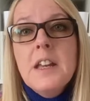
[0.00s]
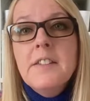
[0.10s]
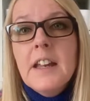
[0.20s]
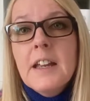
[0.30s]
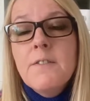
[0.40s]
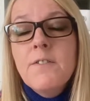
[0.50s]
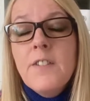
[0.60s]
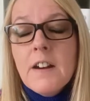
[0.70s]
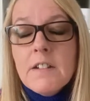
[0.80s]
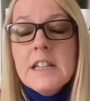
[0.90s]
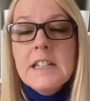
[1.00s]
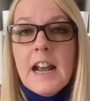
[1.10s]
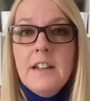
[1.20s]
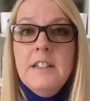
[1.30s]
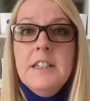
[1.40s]
is a very
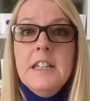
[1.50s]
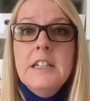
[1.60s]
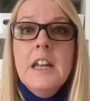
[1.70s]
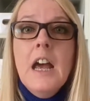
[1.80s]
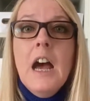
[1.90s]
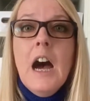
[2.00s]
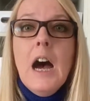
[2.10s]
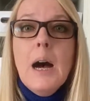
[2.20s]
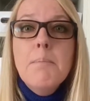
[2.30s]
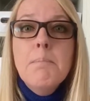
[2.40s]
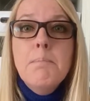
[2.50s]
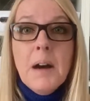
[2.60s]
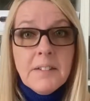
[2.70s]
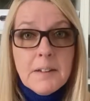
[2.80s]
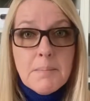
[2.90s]
talented
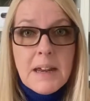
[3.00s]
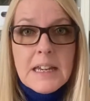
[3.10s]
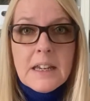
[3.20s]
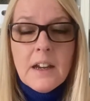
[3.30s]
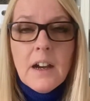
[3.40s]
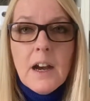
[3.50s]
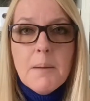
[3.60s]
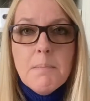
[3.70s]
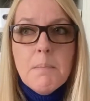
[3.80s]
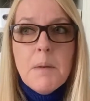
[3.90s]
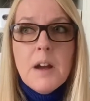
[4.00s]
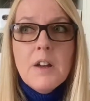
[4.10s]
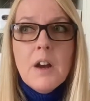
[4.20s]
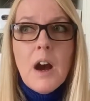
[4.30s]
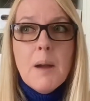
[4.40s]
button maker.
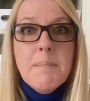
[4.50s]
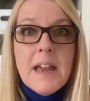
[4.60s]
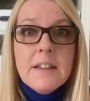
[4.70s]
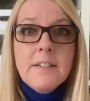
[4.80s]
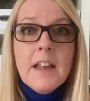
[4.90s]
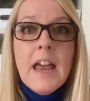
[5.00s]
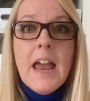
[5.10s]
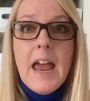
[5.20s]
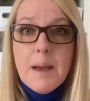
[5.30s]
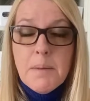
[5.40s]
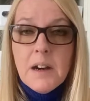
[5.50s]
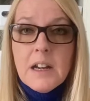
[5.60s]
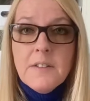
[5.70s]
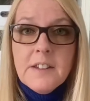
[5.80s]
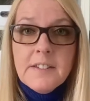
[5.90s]
I met Emma
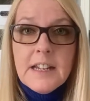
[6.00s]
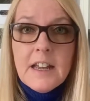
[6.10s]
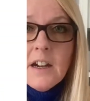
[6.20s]
in the Scilly